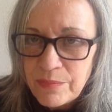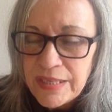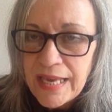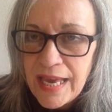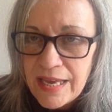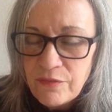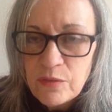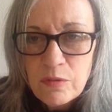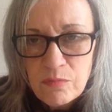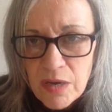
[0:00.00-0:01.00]
be
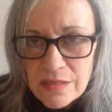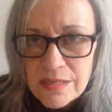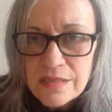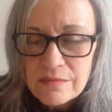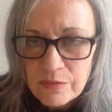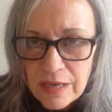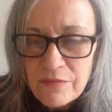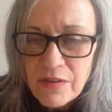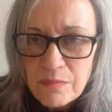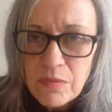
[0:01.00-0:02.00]
careful with Mars. I
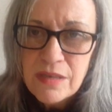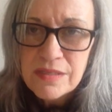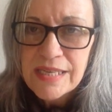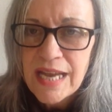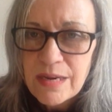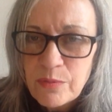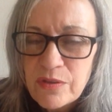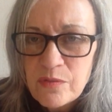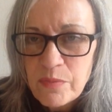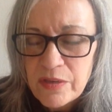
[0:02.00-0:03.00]
find Mars in
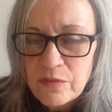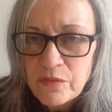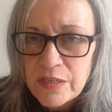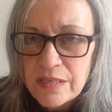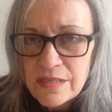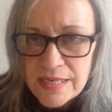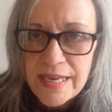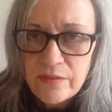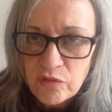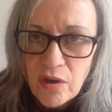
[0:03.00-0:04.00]
Capricorn is a bit of a
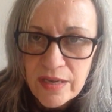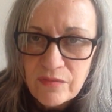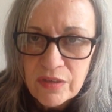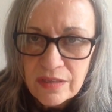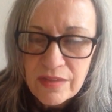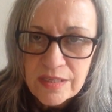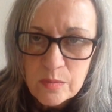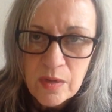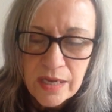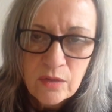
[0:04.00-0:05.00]
slave driver.
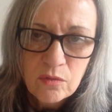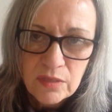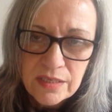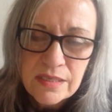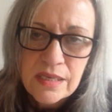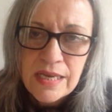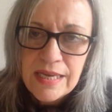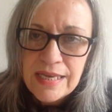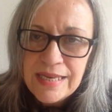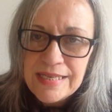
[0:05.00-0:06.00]
That's what I call it.
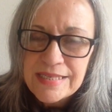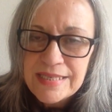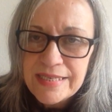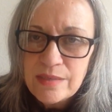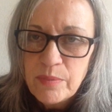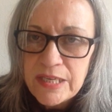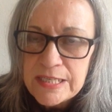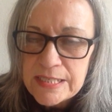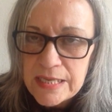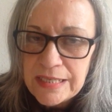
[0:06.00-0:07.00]
It's a little
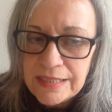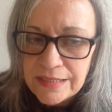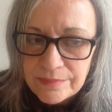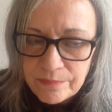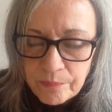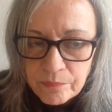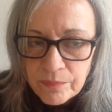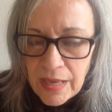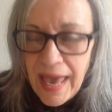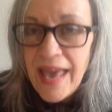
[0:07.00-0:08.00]
bit
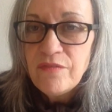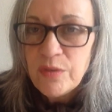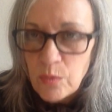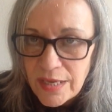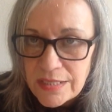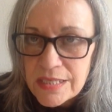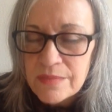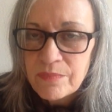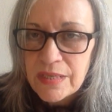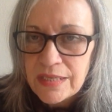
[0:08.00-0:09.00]

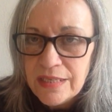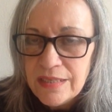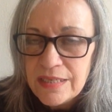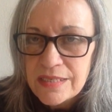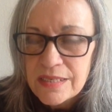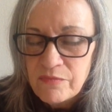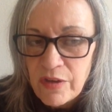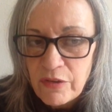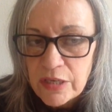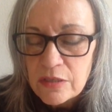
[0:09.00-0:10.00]
heavyweight. It's
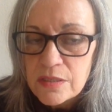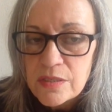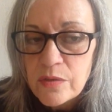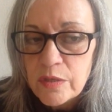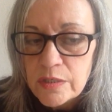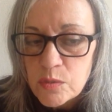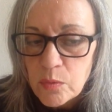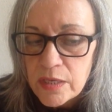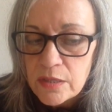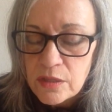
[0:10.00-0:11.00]
very concerned
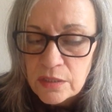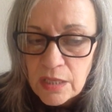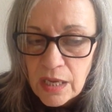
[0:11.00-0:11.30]
with